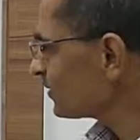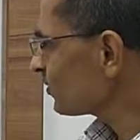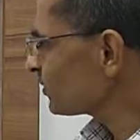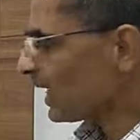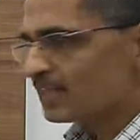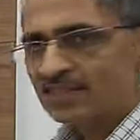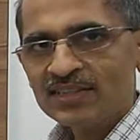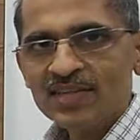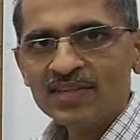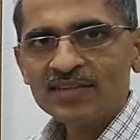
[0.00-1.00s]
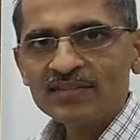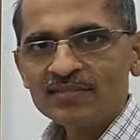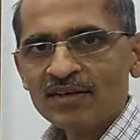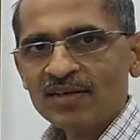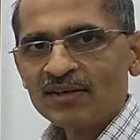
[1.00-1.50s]
So that's the
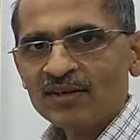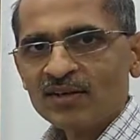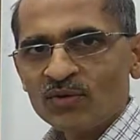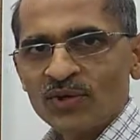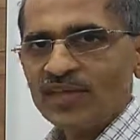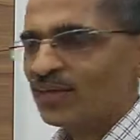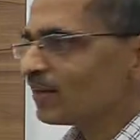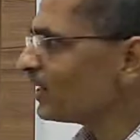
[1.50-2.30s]
quick